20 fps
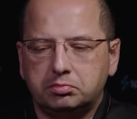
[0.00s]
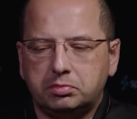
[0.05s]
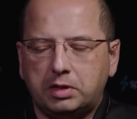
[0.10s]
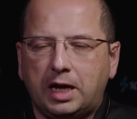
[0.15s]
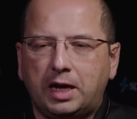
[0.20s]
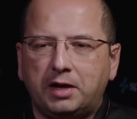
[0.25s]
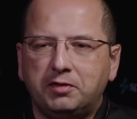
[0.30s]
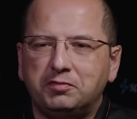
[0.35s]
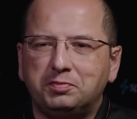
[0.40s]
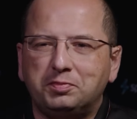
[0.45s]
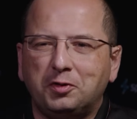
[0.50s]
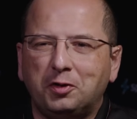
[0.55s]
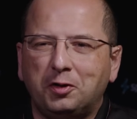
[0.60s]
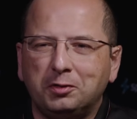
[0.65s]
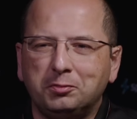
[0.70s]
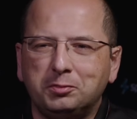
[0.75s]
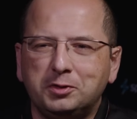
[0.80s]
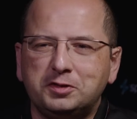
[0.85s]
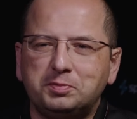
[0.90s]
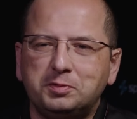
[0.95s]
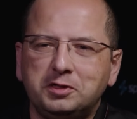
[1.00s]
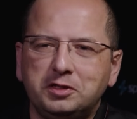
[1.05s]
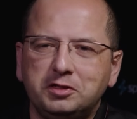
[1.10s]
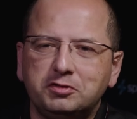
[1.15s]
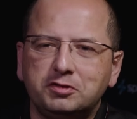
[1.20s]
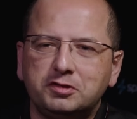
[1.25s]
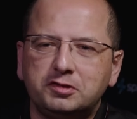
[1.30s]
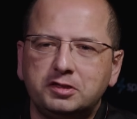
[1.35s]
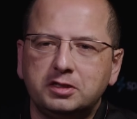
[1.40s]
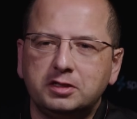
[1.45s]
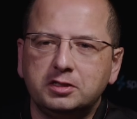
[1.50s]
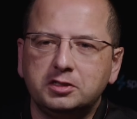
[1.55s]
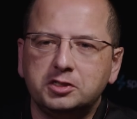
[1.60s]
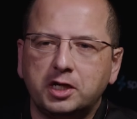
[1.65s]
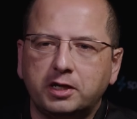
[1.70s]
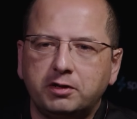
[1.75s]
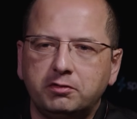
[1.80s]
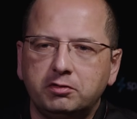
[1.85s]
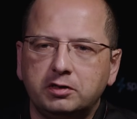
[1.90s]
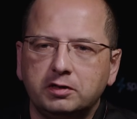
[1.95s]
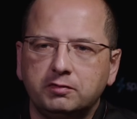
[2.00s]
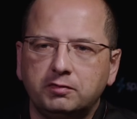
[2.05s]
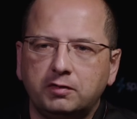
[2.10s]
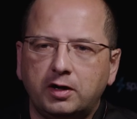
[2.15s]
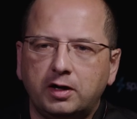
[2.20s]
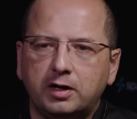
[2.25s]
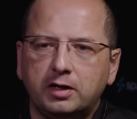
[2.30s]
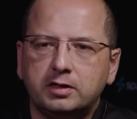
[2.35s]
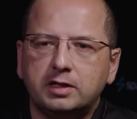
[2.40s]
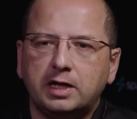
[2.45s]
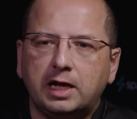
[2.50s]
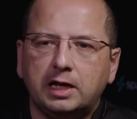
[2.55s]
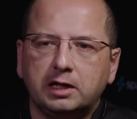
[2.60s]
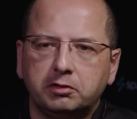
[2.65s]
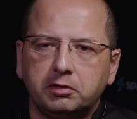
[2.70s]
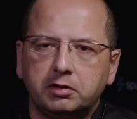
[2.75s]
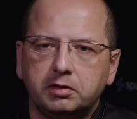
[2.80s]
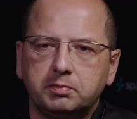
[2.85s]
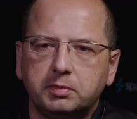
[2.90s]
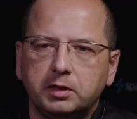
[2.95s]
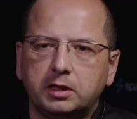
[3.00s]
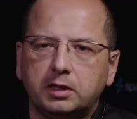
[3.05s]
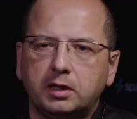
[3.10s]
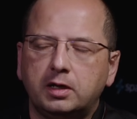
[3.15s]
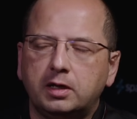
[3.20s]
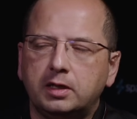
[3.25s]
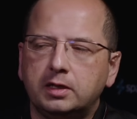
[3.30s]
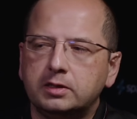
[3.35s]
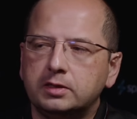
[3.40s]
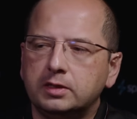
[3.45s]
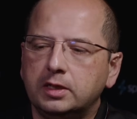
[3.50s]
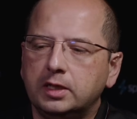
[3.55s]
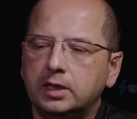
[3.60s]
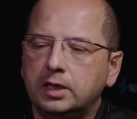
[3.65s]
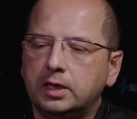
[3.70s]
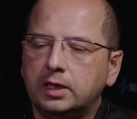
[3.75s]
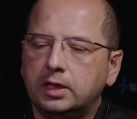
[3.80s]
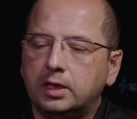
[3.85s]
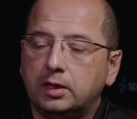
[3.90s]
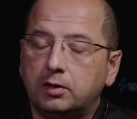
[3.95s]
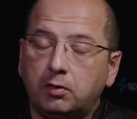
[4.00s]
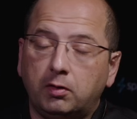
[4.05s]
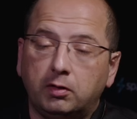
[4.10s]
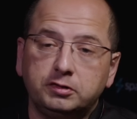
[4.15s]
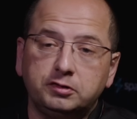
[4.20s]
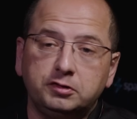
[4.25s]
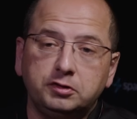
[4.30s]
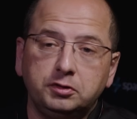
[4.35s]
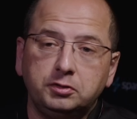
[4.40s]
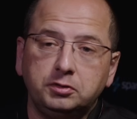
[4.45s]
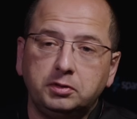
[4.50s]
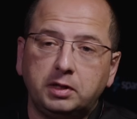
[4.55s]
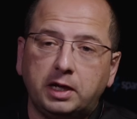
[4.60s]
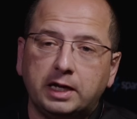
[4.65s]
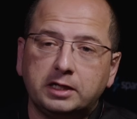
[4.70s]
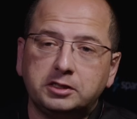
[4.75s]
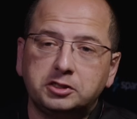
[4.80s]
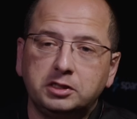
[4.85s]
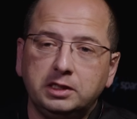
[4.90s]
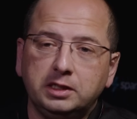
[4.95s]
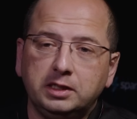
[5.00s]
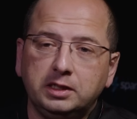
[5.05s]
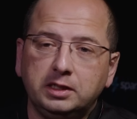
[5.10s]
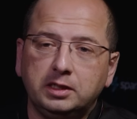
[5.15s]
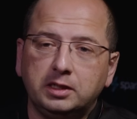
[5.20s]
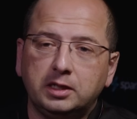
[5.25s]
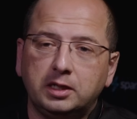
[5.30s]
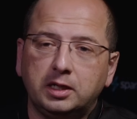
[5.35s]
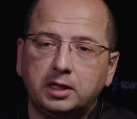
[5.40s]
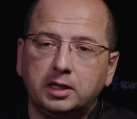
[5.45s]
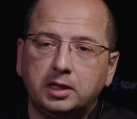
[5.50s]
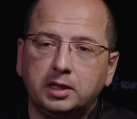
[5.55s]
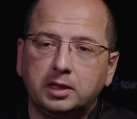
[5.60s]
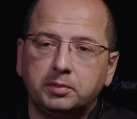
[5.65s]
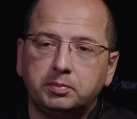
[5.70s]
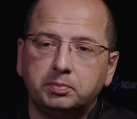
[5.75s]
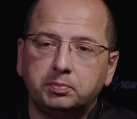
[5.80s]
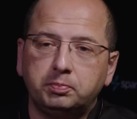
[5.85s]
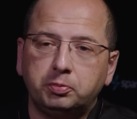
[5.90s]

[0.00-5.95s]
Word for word: i've always been interested in generative art algorithmic art uh, also actually uh,